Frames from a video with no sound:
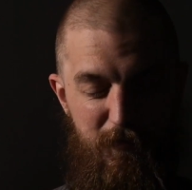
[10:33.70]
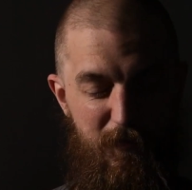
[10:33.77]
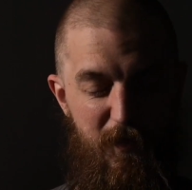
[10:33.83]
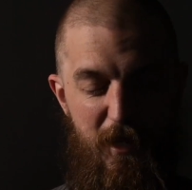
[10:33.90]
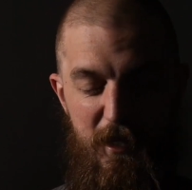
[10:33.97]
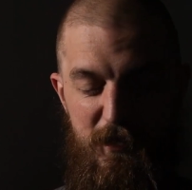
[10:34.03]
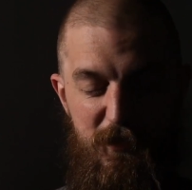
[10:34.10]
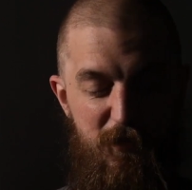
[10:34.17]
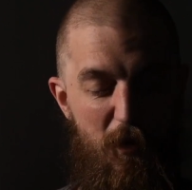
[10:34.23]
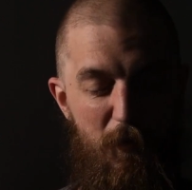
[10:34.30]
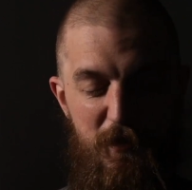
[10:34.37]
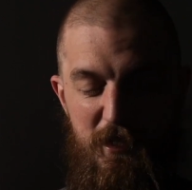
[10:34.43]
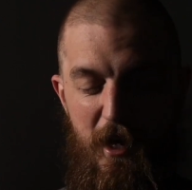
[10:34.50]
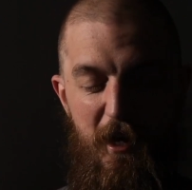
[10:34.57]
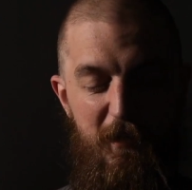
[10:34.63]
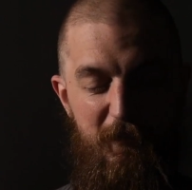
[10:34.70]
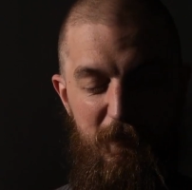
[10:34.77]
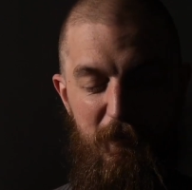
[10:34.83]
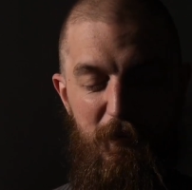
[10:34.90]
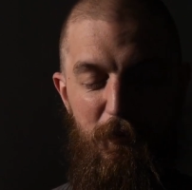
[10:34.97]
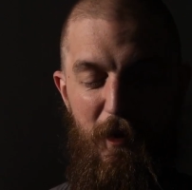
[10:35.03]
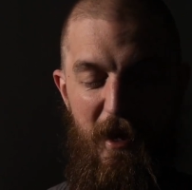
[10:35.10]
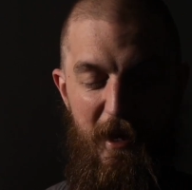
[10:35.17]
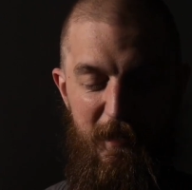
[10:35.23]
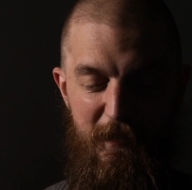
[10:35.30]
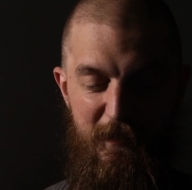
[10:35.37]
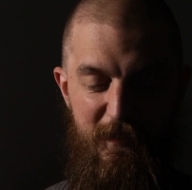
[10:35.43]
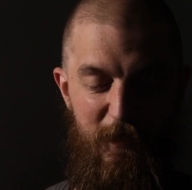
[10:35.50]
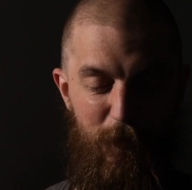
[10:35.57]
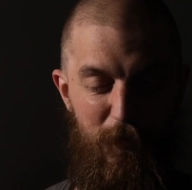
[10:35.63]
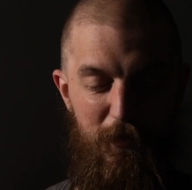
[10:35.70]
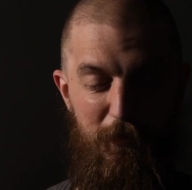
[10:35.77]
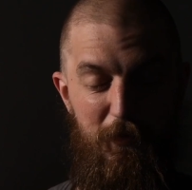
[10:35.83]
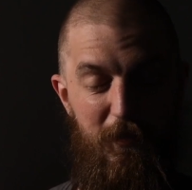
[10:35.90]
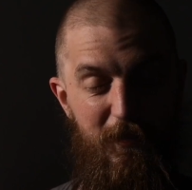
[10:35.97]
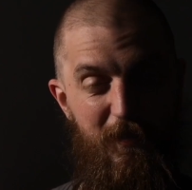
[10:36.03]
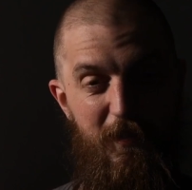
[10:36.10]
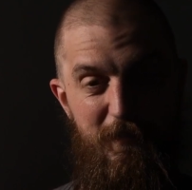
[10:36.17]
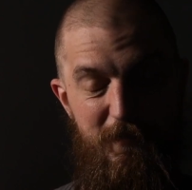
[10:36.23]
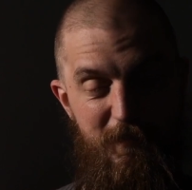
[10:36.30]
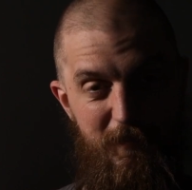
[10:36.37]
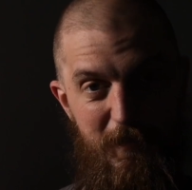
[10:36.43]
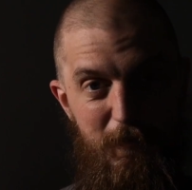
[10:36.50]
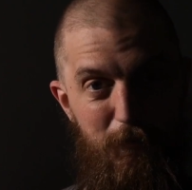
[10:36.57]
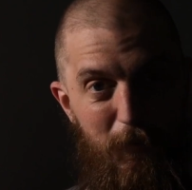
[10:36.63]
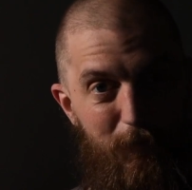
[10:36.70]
It's so much harder to do anything when you neglect sleep.